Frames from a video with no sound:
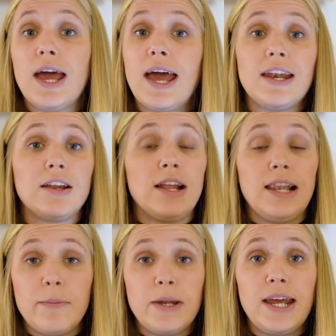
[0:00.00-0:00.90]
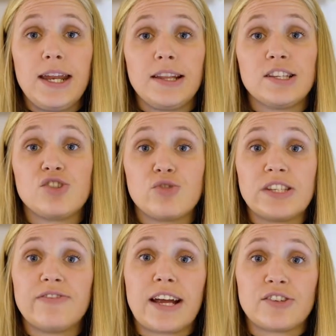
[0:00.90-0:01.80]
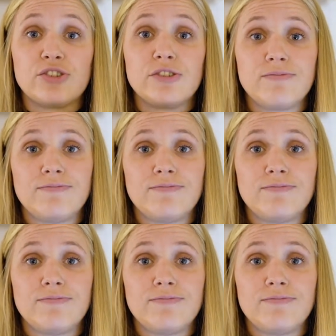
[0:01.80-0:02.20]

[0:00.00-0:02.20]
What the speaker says: and eliminating the stress factor.